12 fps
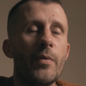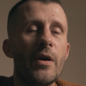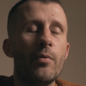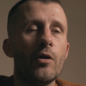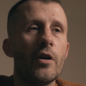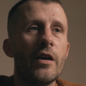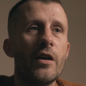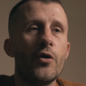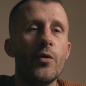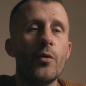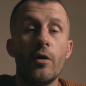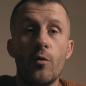People
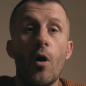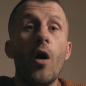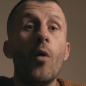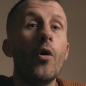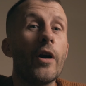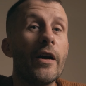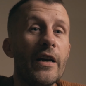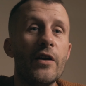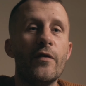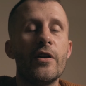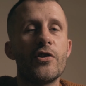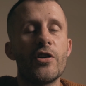who, who are working
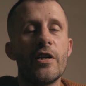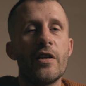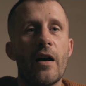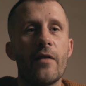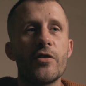in DaVinci that